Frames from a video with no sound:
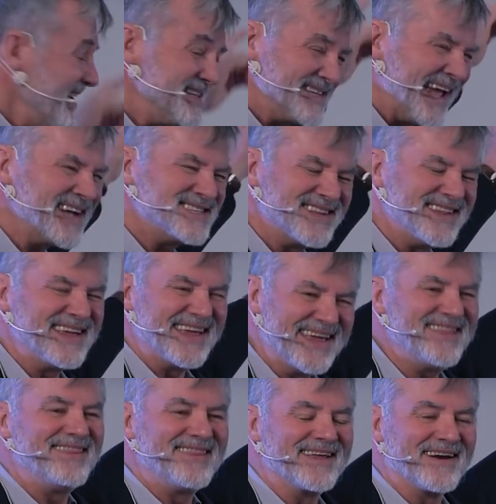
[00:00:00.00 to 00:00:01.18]
it's actually
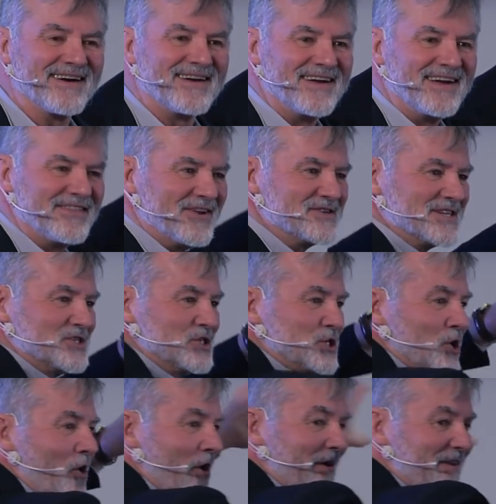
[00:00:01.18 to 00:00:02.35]
in there. There's a
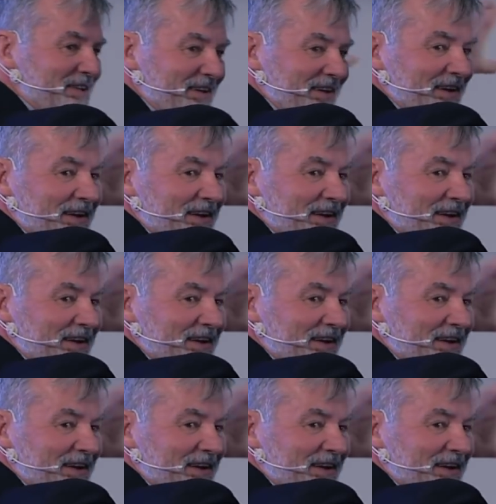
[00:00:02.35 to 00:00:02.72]
chart